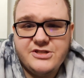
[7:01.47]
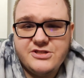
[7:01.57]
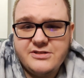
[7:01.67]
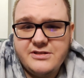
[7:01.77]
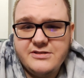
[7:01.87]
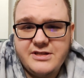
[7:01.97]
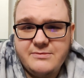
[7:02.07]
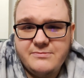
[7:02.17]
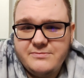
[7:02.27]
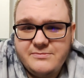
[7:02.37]
it just didn't
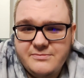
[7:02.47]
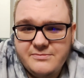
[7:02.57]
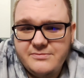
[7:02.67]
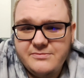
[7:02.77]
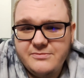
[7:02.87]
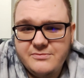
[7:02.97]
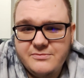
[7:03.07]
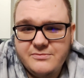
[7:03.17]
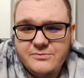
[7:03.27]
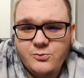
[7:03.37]
seem
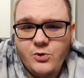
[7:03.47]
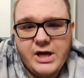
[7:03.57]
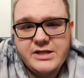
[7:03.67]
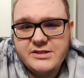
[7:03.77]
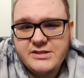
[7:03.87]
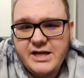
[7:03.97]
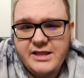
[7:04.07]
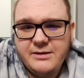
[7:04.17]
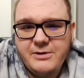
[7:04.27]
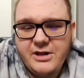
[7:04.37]
right to say
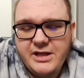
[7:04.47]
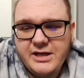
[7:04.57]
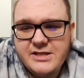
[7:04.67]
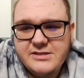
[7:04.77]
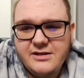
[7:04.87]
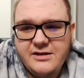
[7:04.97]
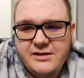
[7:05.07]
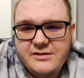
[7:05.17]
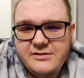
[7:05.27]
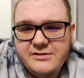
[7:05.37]
anything about it, I guess.
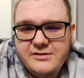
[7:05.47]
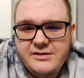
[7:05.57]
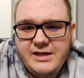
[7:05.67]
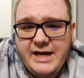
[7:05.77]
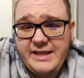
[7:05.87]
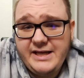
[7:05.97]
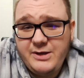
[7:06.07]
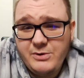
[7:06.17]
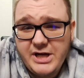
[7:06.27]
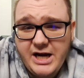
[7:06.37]
I didn't think
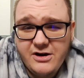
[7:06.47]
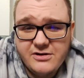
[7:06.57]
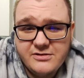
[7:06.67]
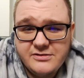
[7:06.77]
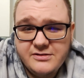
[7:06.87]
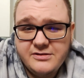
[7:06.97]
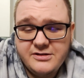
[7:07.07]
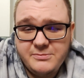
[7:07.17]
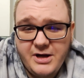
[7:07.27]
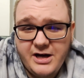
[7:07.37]
anyone cared,
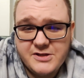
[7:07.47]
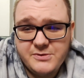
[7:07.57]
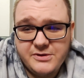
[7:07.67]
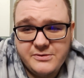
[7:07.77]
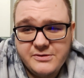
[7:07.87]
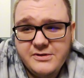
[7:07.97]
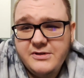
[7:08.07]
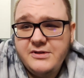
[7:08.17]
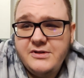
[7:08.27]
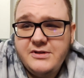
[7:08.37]
to be honest with you.
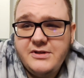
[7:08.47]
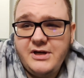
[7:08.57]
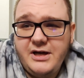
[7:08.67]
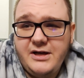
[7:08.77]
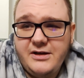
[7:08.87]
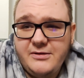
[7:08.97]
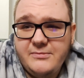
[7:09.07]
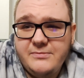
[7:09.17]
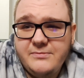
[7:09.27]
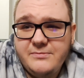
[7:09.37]

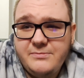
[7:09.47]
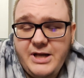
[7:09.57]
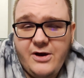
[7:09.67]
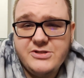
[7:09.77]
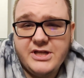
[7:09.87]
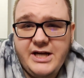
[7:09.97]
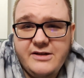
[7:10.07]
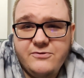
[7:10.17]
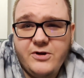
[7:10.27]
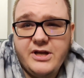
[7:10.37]
But I was the
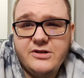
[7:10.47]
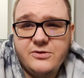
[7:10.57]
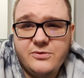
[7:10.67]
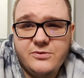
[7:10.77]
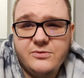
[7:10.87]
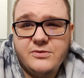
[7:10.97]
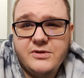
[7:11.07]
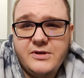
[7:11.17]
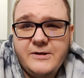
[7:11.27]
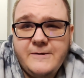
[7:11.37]
kind of friend who